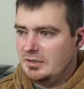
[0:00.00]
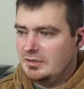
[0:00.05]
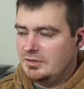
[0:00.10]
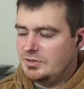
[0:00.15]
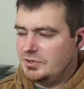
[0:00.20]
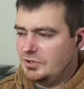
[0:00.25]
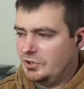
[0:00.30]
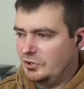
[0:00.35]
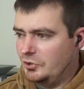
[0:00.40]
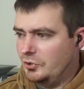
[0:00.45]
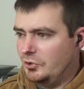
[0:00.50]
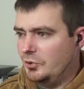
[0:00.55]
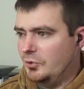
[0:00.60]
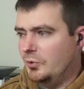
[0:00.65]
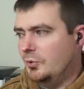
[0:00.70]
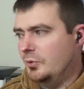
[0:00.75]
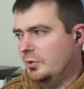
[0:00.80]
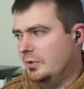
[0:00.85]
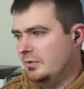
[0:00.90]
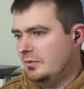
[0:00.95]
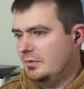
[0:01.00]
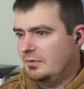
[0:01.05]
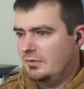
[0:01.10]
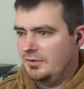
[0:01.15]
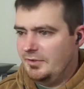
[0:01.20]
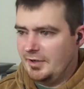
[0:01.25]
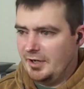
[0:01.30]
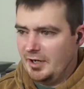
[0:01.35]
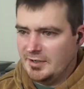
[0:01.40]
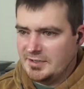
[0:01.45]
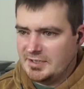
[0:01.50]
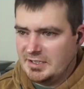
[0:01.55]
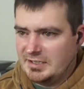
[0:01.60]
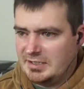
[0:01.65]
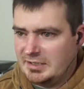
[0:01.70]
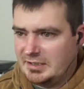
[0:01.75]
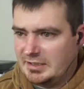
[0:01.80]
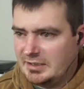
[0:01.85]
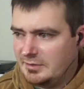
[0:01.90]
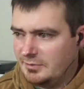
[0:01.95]
to the
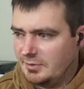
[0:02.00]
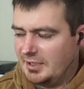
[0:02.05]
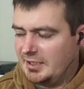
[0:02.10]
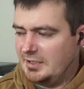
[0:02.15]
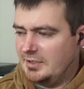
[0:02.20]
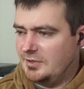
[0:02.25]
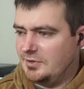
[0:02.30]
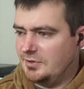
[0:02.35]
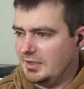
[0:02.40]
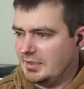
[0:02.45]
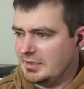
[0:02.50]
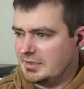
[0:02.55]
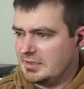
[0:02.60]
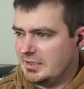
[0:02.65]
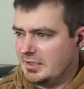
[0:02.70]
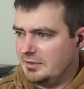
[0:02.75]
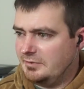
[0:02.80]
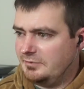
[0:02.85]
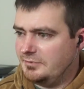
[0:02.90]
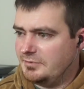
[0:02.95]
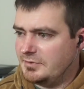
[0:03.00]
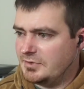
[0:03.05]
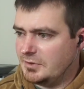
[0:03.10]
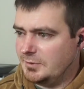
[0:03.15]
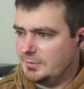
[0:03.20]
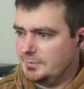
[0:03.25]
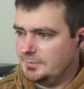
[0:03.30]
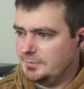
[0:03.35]
RTD, ready to drink stuff. So